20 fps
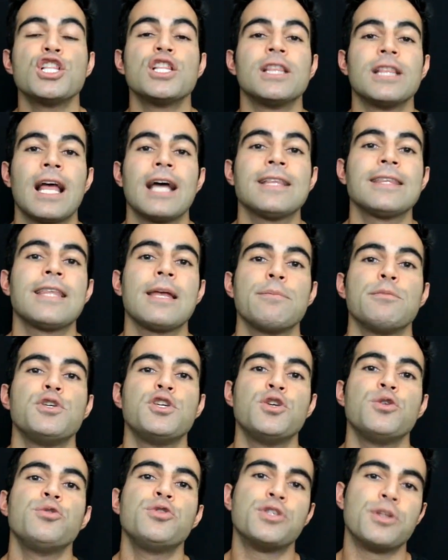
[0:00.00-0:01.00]
Let them
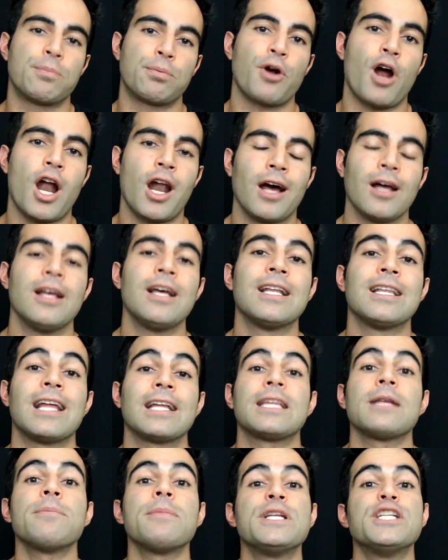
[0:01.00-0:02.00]
use the product.
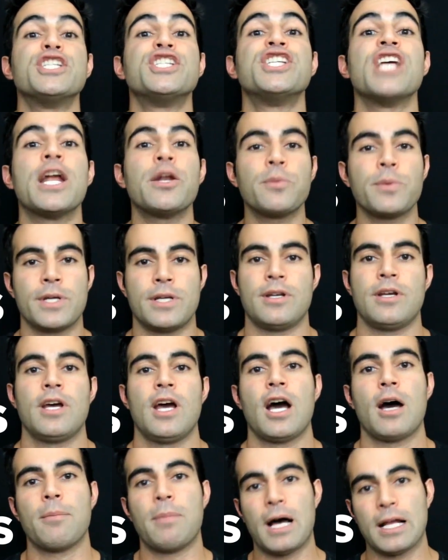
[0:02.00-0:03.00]
Let them be genuine
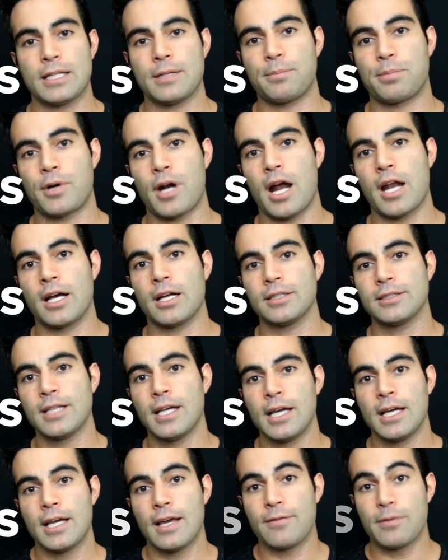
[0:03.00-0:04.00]
about the product.
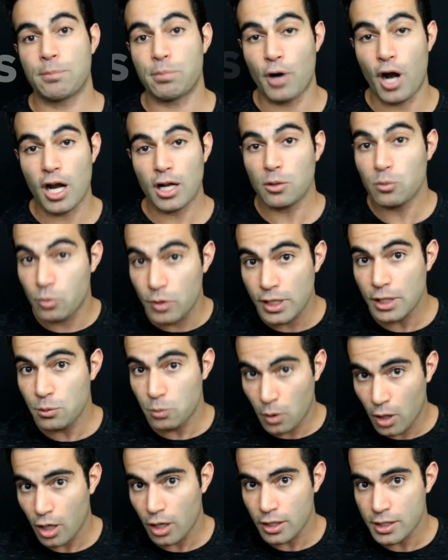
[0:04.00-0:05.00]
If the product really
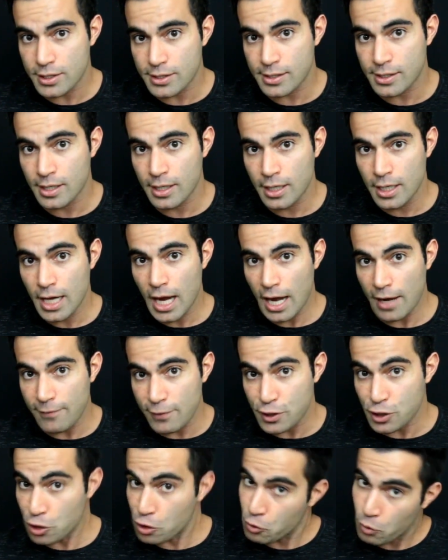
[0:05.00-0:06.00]
works, and if
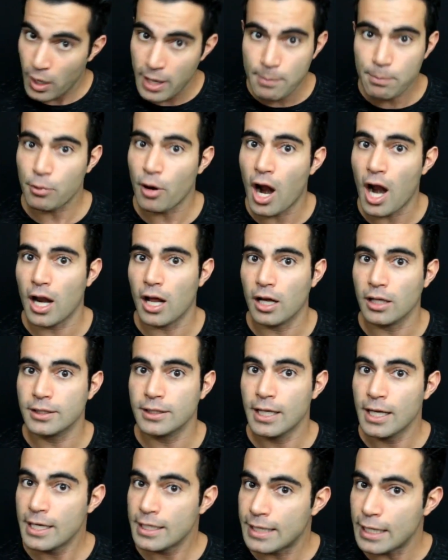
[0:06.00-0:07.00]
it's a great product,
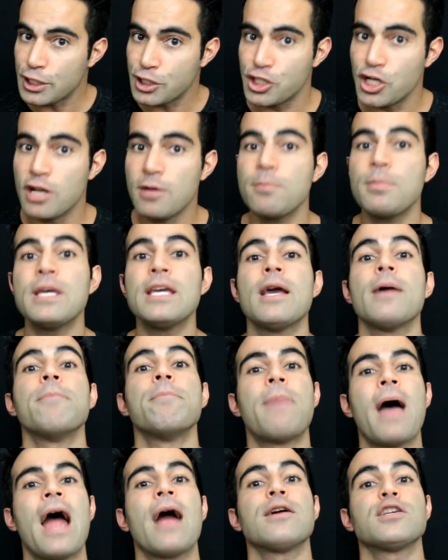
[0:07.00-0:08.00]
they shouldn't be
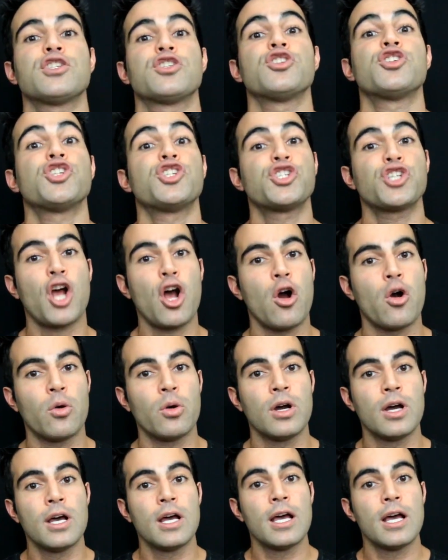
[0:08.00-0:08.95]
embarrassed to show